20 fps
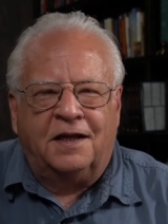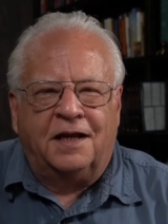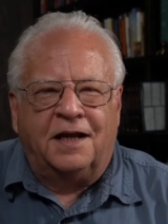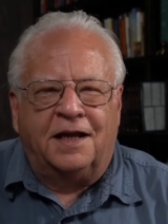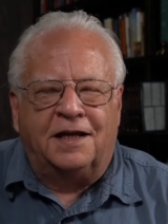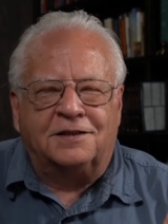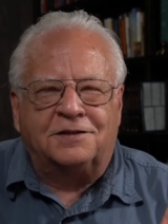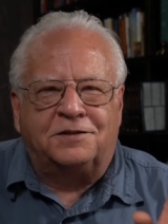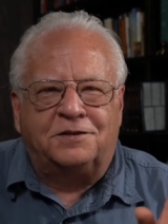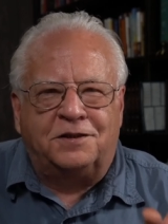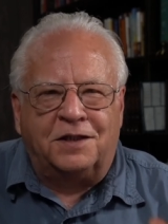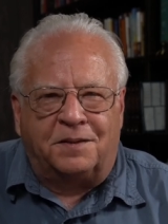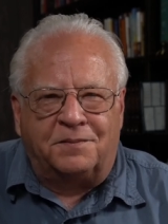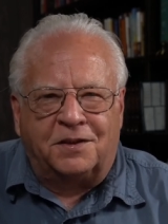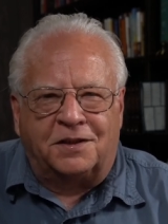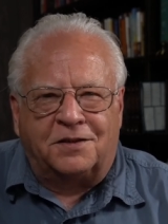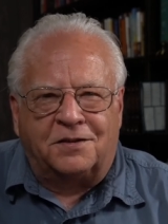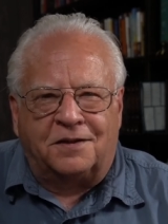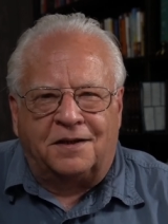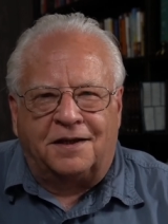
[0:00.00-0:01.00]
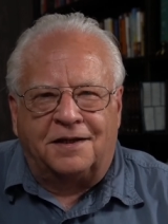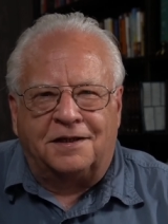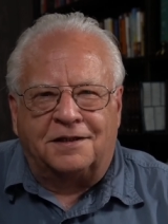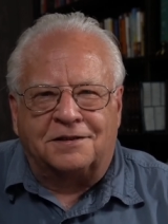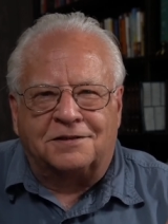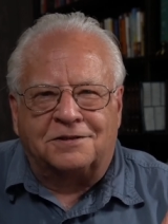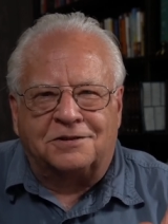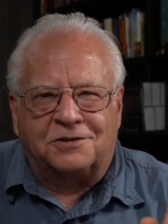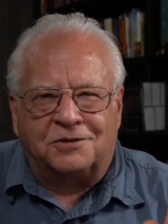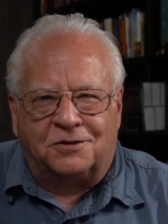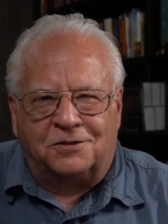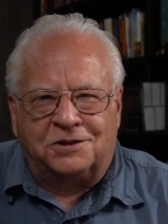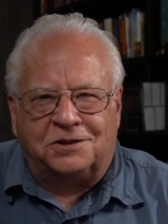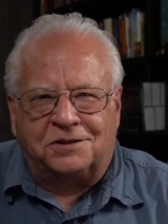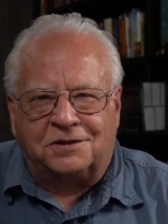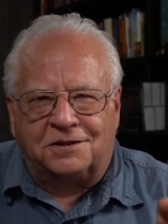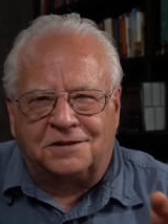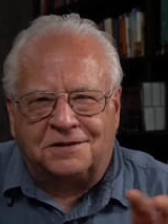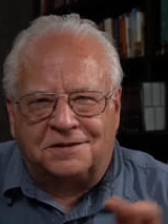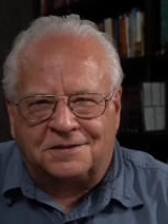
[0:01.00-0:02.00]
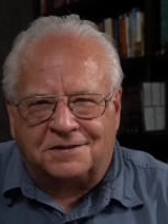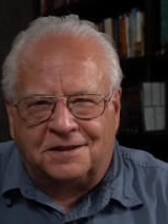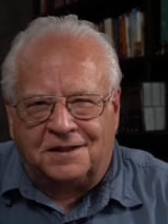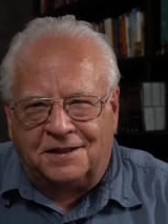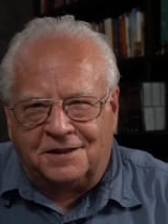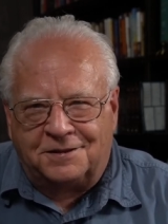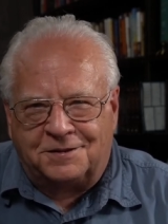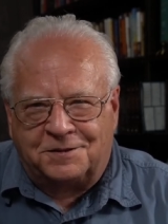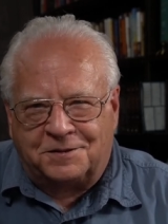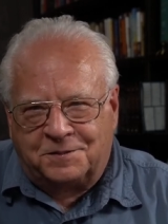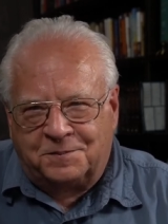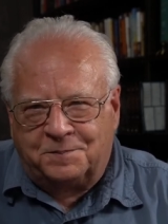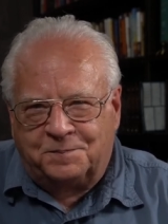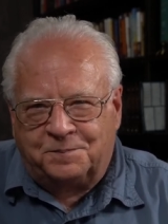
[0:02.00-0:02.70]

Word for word: as democratic socialist states.